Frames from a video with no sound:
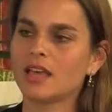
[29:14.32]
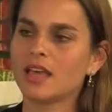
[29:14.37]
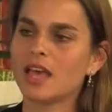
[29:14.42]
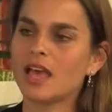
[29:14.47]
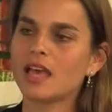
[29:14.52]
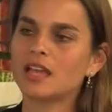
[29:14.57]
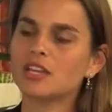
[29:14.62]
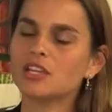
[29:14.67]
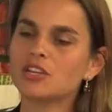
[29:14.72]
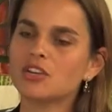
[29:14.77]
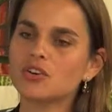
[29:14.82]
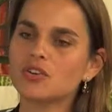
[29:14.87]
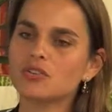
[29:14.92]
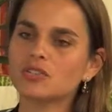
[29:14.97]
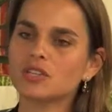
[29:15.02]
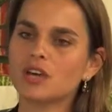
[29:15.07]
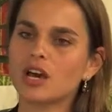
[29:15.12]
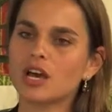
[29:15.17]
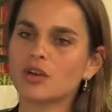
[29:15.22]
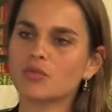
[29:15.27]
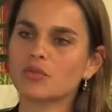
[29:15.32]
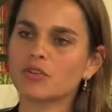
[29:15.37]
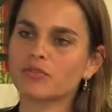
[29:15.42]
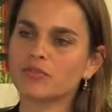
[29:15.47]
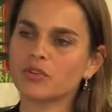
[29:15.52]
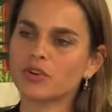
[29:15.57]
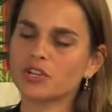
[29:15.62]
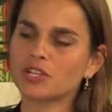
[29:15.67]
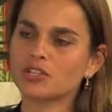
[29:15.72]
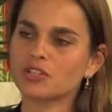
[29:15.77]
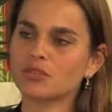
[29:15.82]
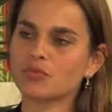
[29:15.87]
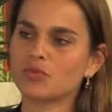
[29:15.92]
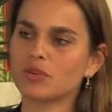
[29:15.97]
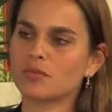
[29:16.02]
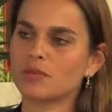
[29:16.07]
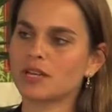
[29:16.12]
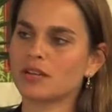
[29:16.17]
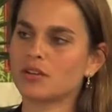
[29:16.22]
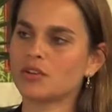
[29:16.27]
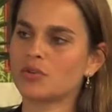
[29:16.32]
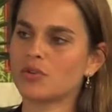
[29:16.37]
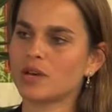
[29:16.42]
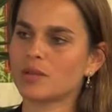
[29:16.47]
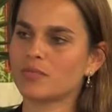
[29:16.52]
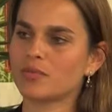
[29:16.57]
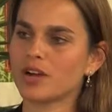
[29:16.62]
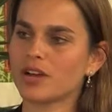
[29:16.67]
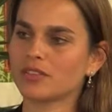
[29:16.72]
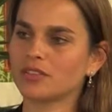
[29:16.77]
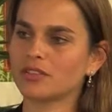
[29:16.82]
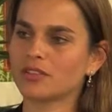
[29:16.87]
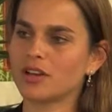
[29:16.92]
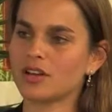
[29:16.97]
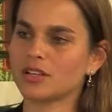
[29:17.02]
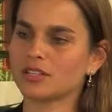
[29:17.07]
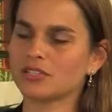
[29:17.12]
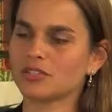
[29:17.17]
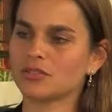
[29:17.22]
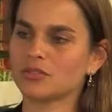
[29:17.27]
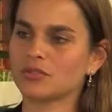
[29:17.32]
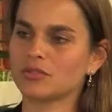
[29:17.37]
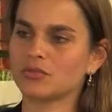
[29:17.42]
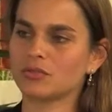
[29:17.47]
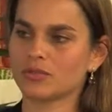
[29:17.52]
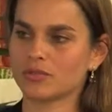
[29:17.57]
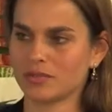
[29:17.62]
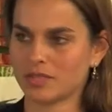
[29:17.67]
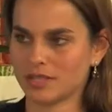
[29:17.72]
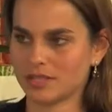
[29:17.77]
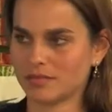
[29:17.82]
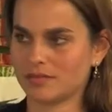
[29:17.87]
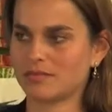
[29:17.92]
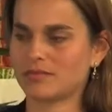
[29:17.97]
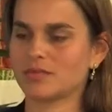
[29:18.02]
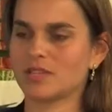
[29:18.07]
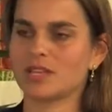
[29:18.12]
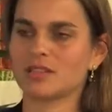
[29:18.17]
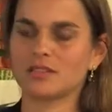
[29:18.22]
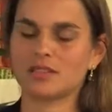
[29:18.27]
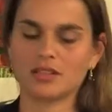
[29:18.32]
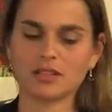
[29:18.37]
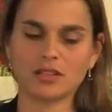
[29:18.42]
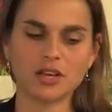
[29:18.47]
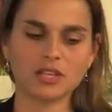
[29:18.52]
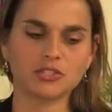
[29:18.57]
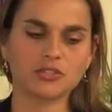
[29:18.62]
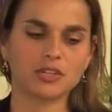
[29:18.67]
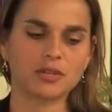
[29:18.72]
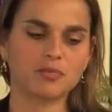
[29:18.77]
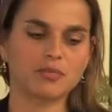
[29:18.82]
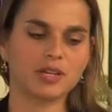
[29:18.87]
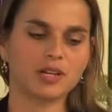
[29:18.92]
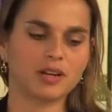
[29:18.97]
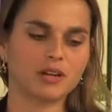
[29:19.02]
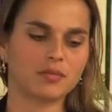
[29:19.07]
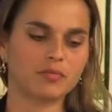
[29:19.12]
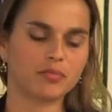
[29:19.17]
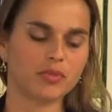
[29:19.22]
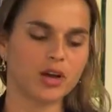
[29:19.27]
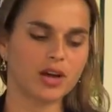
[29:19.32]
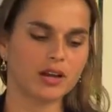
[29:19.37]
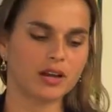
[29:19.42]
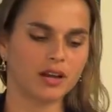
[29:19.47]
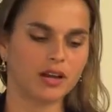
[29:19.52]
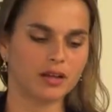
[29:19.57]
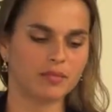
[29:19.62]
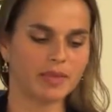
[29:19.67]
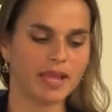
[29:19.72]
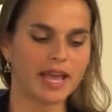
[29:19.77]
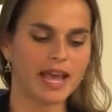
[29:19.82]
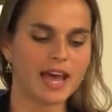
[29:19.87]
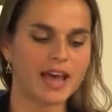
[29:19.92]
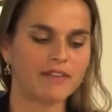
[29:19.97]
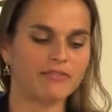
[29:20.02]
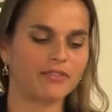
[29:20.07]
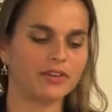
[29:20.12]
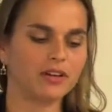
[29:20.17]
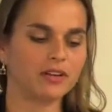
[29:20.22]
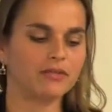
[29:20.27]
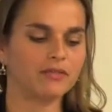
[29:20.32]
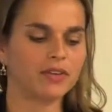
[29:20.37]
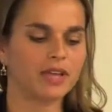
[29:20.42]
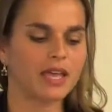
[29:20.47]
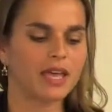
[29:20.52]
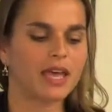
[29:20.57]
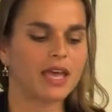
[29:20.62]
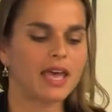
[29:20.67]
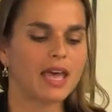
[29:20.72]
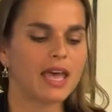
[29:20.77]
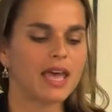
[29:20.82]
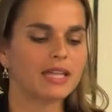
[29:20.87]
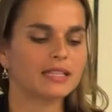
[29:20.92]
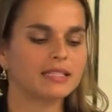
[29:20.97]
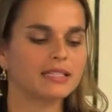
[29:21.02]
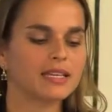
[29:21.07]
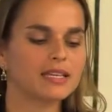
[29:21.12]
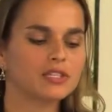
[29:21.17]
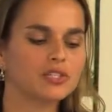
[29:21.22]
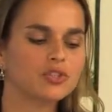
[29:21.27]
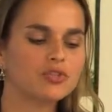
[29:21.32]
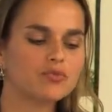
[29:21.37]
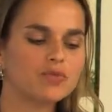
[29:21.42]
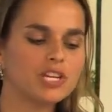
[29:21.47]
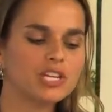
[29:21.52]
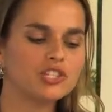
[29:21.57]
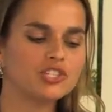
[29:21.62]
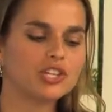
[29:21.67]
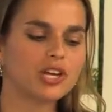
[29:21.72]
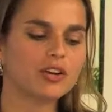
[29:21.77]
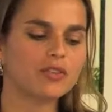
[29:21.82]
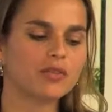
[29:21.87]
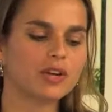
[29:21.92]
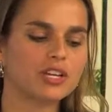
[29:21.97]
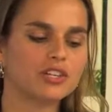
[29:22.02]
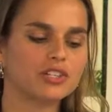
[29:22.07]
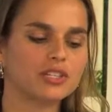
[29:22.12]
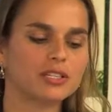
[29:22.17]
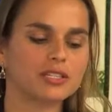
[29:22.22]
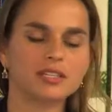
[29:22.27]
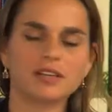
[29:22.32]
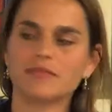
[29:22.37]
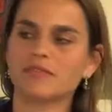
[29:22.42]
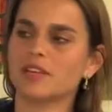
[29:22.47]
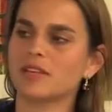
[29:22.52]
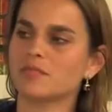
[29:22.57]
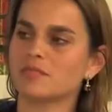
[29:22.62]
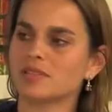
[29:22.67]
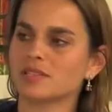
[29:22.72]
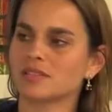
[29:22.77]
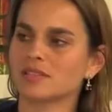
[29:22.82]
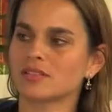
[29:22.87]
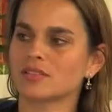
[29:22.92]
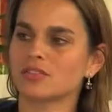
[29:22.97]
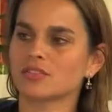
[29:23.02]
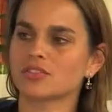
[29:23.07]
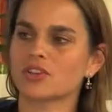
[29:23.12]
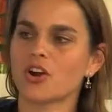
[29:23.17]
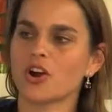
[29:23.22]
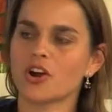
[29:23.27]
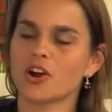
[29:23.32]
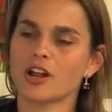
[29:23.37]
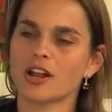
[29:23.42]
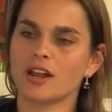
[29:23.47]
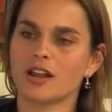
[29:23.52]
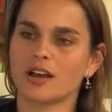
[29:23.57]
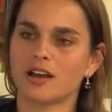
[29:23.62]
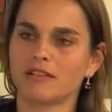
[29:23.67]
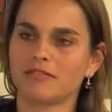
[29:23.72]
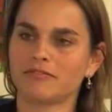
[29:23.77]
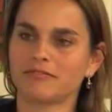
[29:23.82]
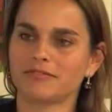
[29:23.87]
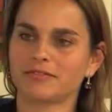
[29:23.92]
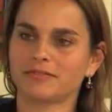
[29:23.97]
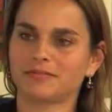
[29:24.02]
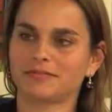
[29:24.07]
And he goes on referring to the woman who had brought the lawsuit, or this, the lawsuit had been brought on behalf of, and says, Three generations of imbeciles are enough.